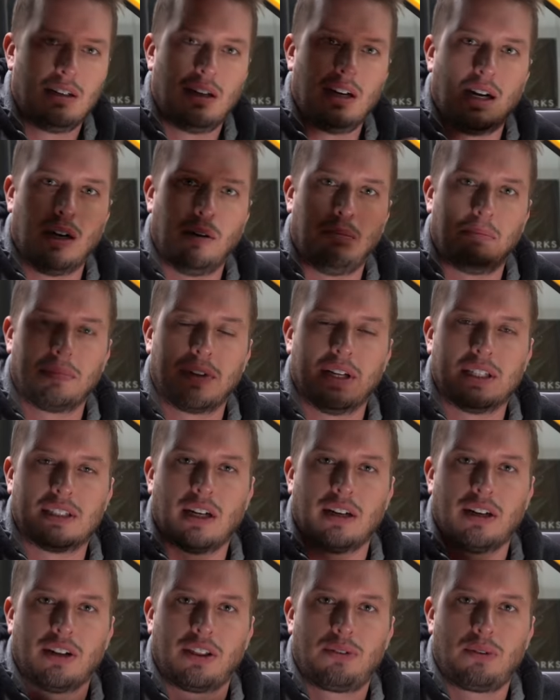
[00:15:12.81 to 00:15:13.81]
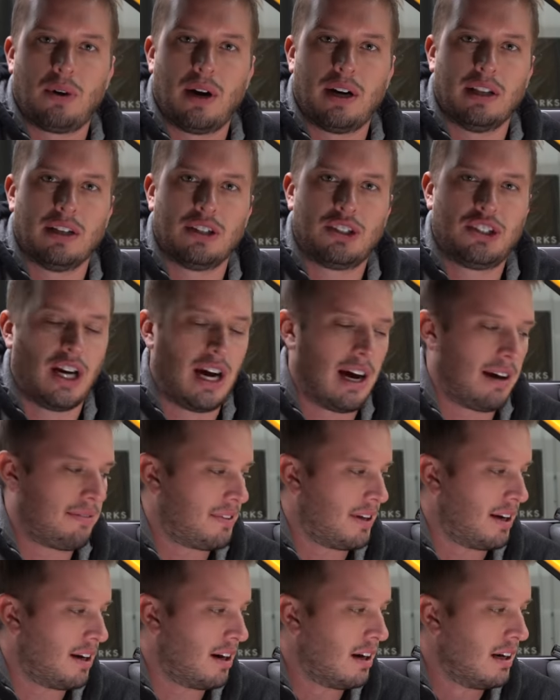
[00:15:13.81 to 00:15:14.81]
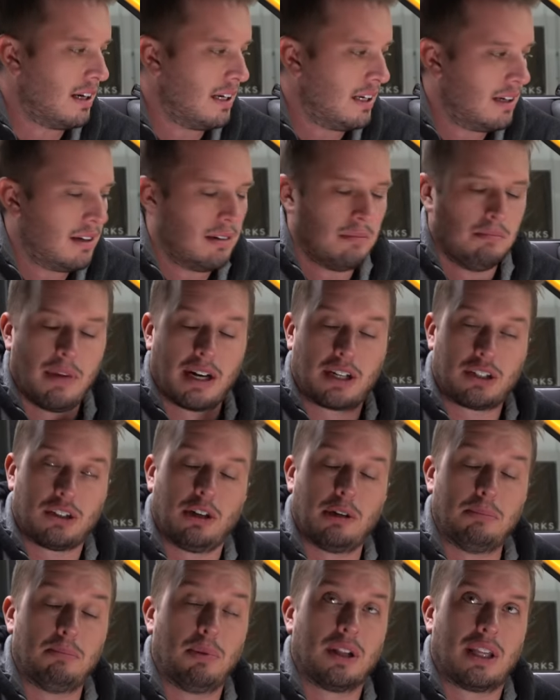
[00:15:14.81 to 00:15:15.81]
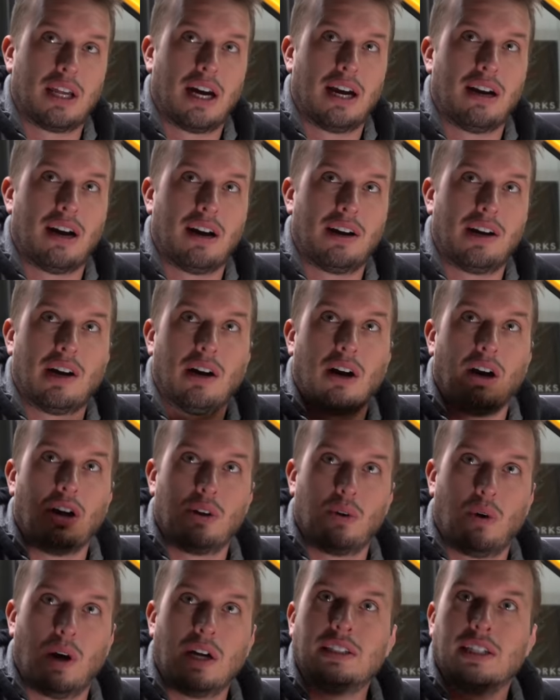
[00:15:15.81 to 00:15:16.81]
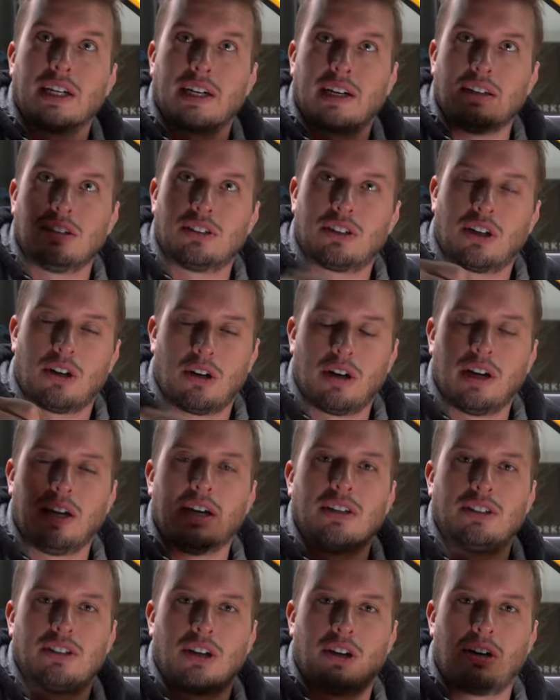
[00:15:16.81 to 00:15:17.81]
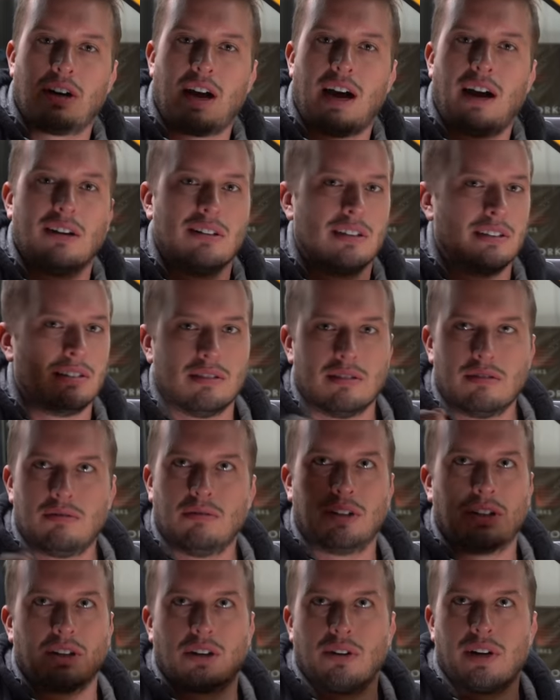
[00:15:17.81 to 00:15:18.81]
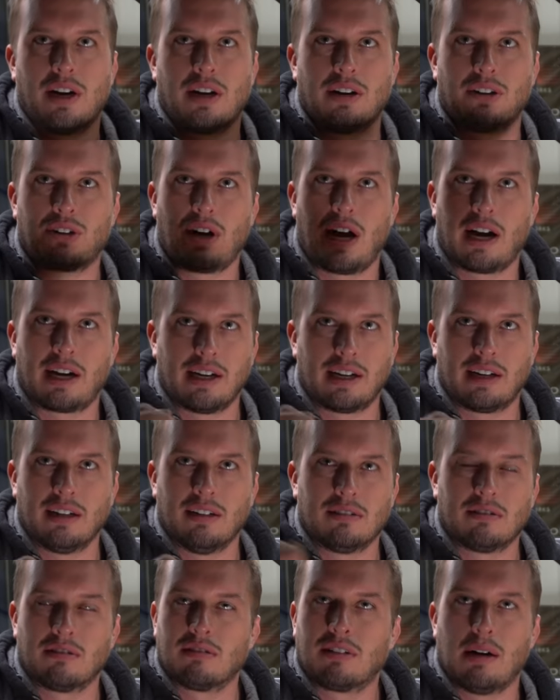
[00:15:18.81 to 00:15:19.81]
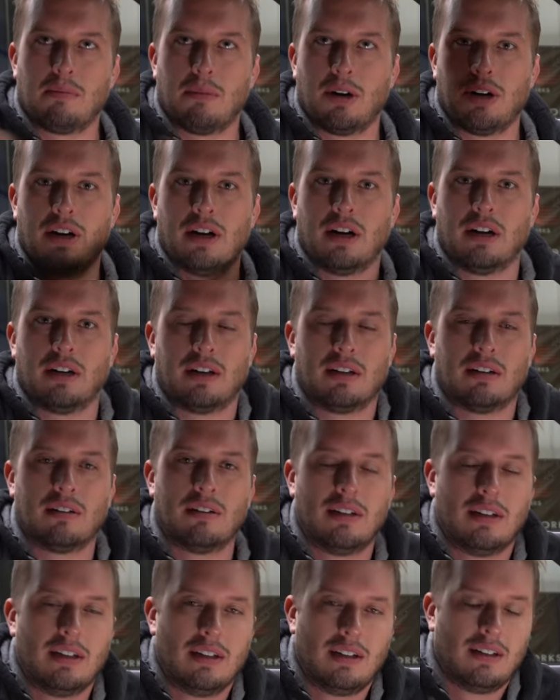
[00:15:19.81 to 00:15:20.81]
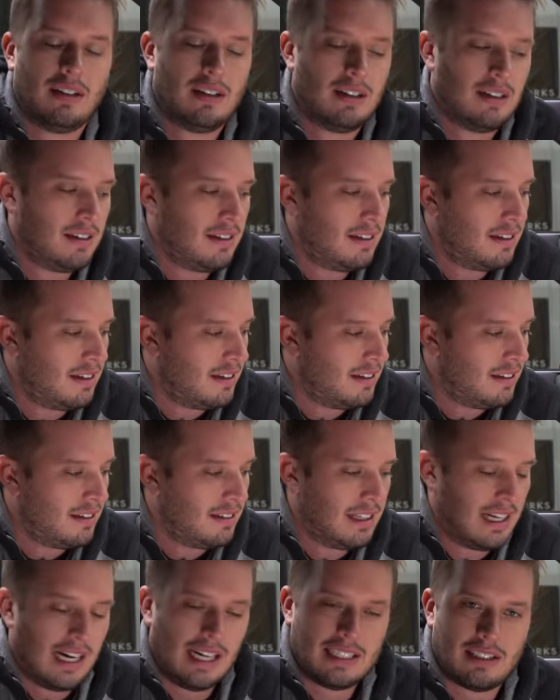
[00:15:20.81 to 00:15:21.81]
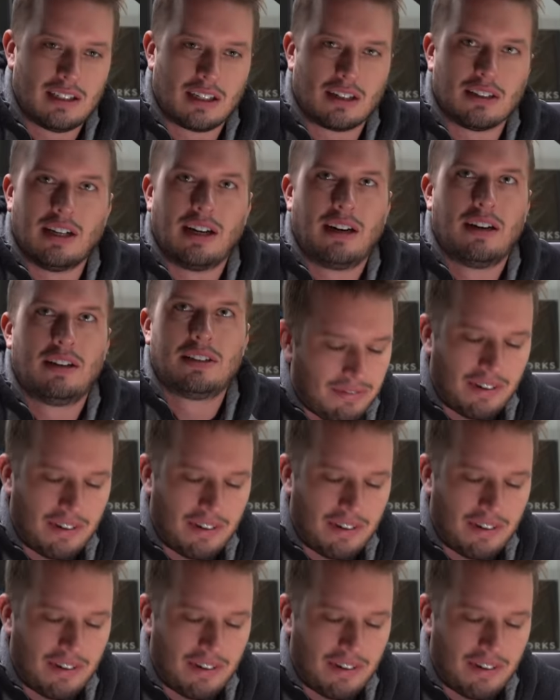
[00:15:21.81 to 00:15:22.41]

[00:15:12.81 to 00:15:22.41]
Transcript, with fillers: Um, that's on the thread of the shaft there. Make sure you put that on there. Otherwise it can turn in and turn out and when you're going down the track it can come undone and that's ugly.